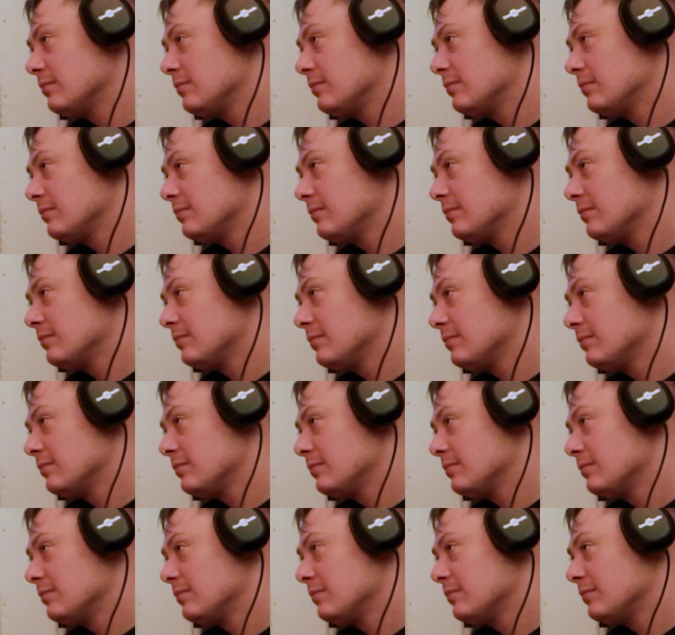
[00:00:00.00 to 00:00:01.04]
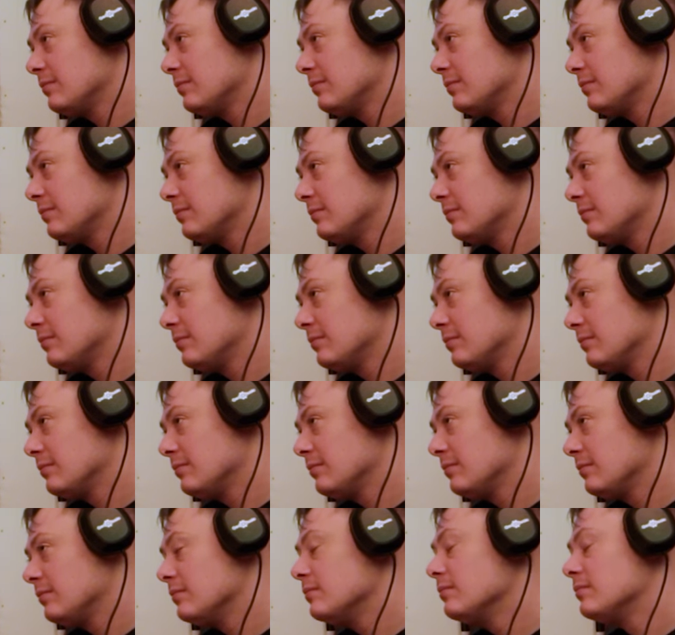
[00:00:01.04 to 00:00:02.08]

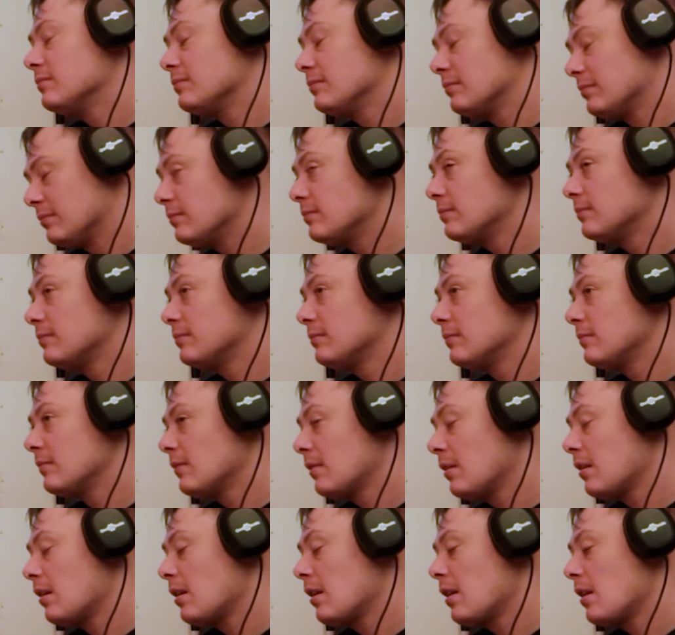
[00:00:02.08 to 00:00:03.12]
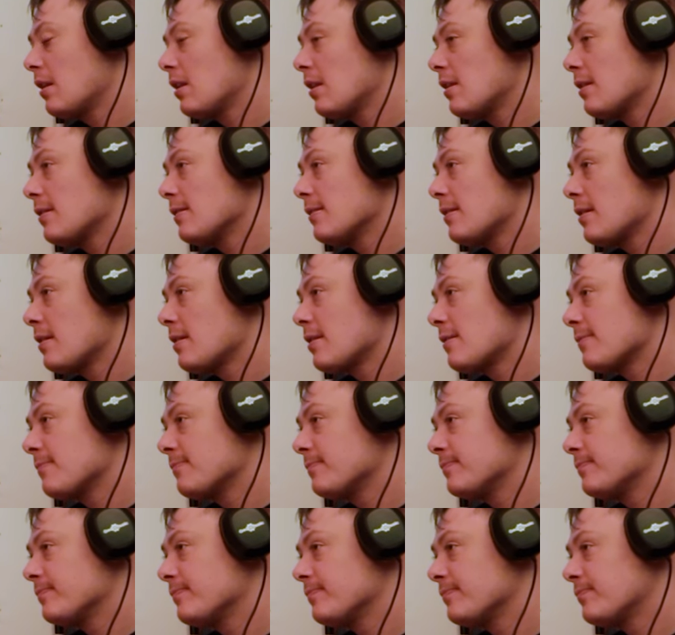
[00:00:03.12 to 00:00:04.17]

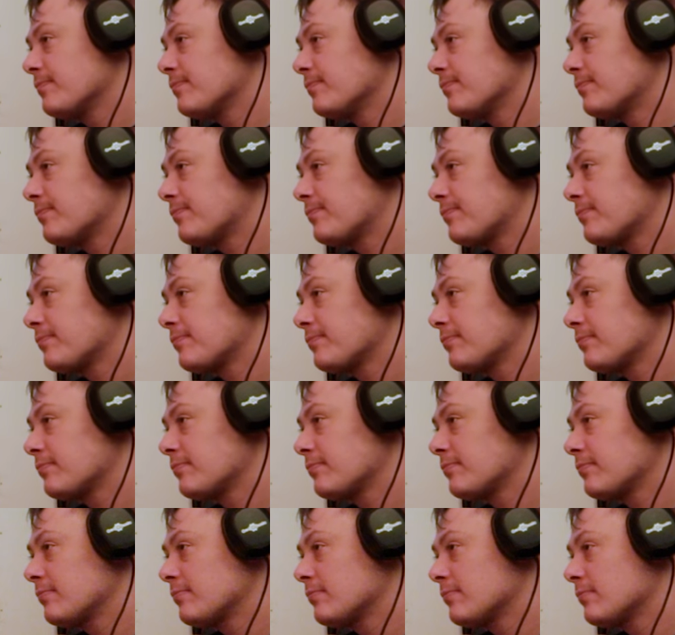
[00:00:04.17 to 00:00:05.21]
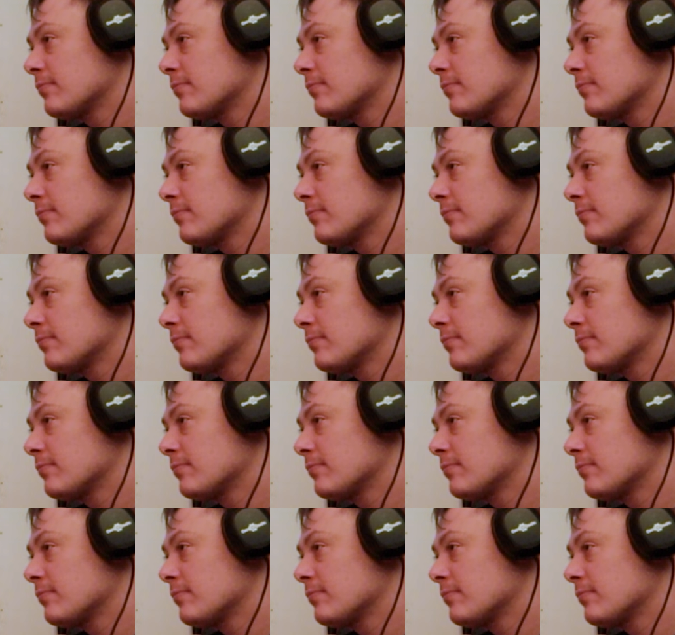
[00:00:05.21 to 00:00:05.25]
(not speaking)